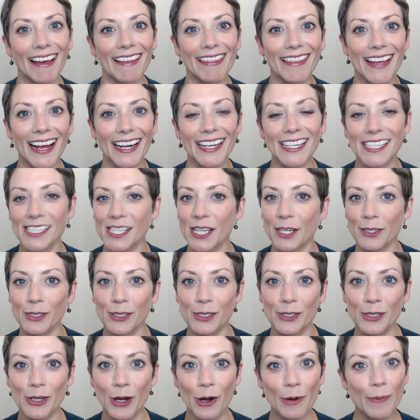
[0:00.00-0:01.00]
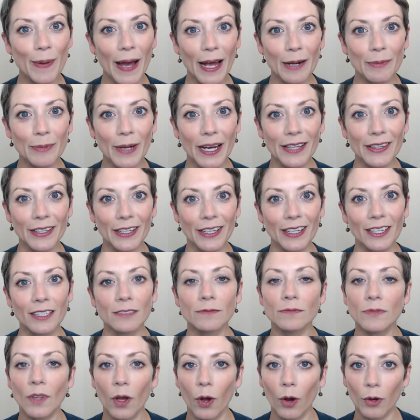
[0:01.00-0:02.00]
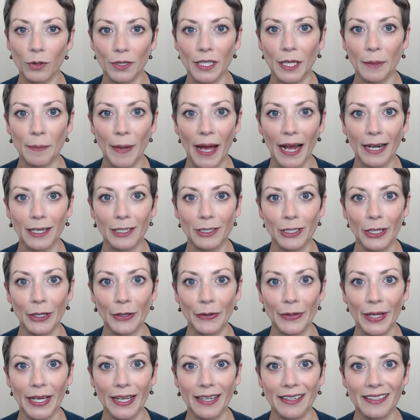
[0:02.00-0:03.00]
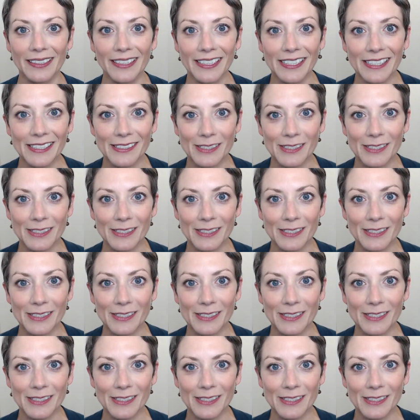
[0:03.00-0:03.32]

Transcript: and that is there's no bad weather, only bad clothing.